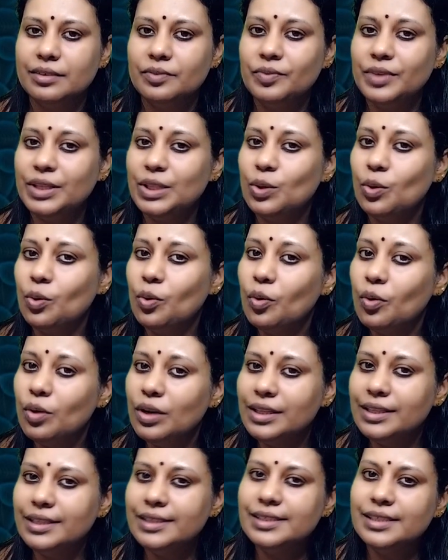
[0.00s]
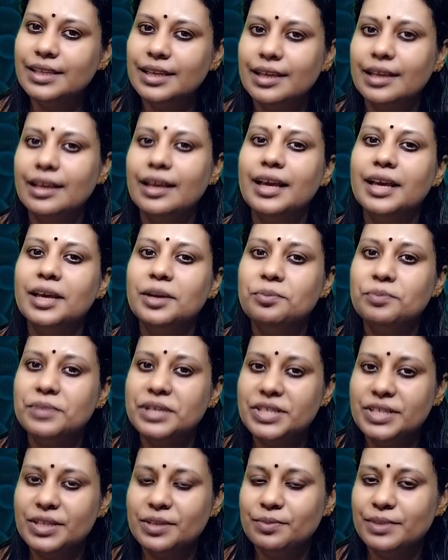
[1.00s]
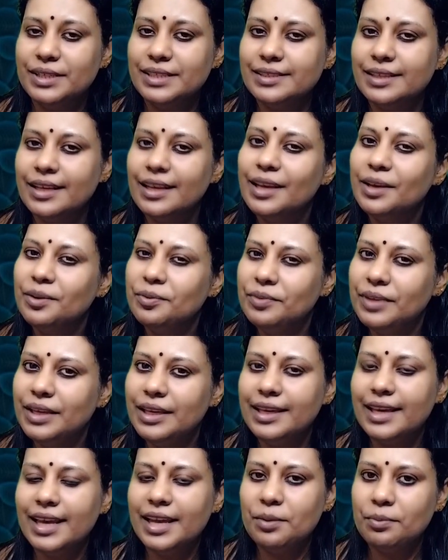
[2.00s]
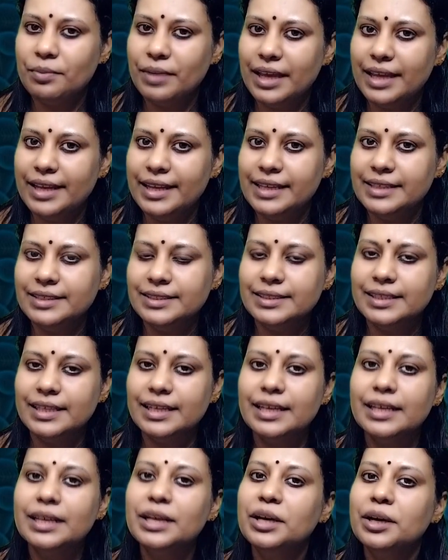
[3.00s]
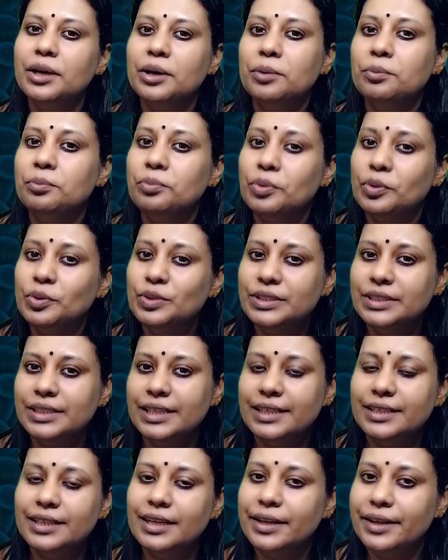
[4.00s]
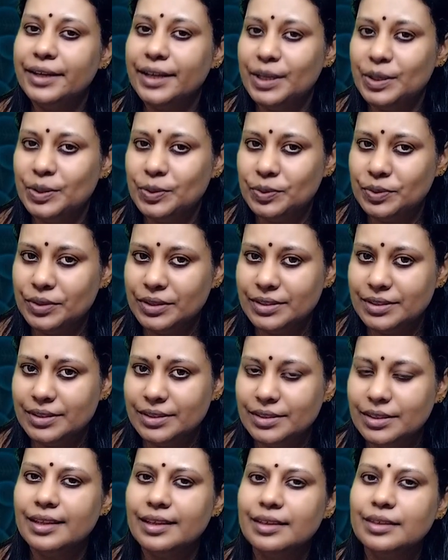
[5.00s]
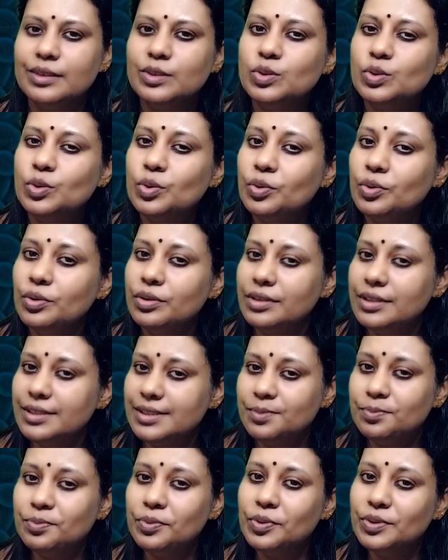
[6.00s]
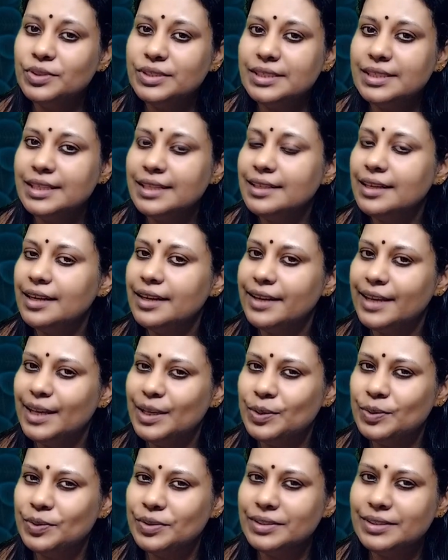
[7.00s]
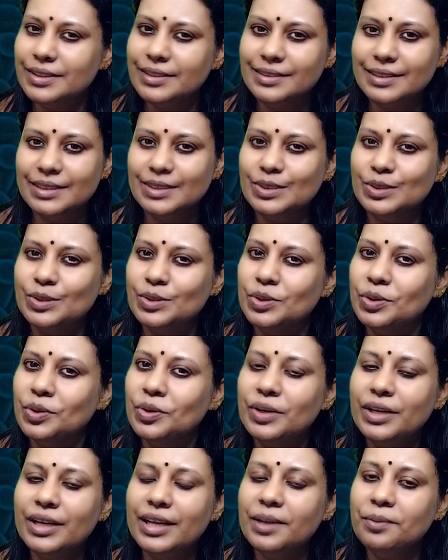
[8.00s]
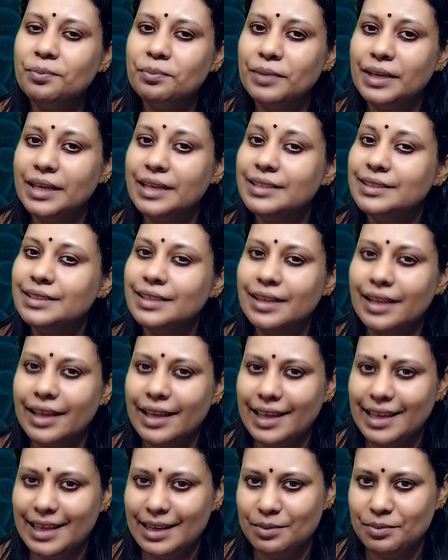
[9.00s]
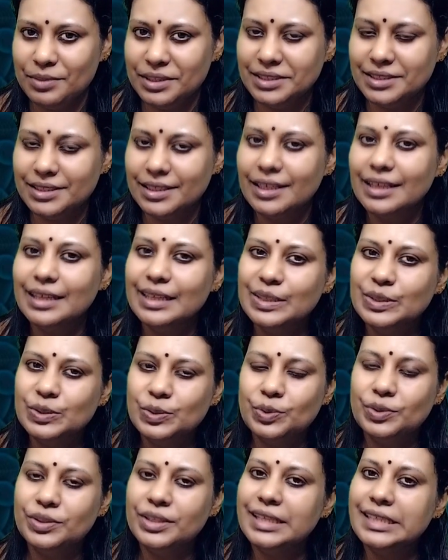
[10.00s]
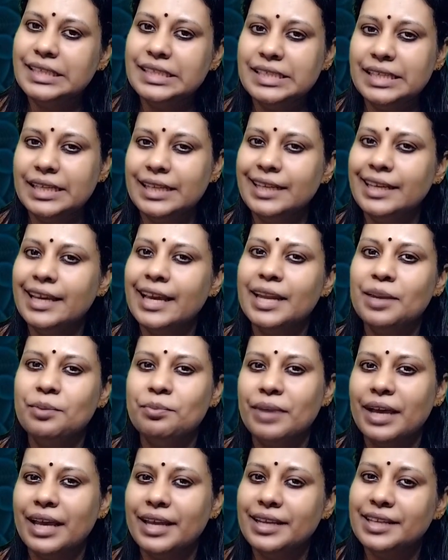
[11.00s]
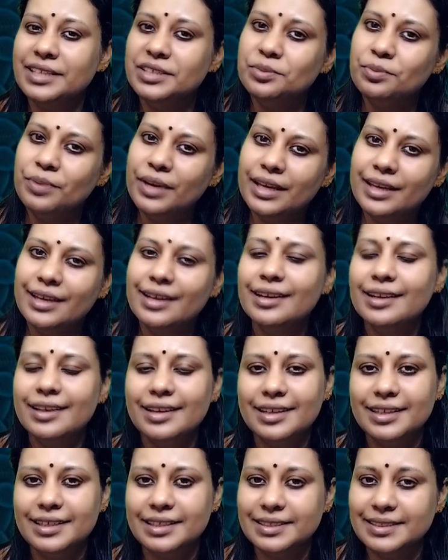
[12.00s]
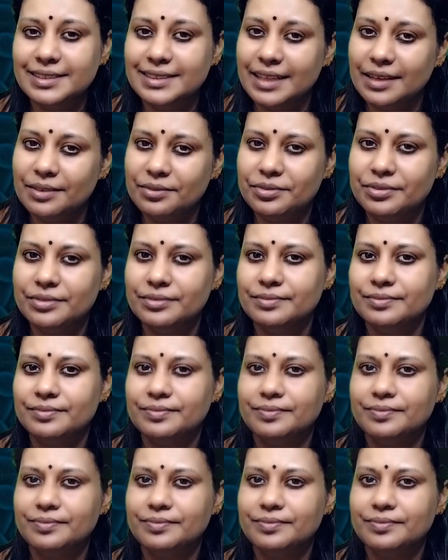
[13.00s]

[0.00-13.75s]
With all these measurements, we can manage the postnatal diuresis. So this postnatal diuresis is not a major ailment, so that she can manage by herself.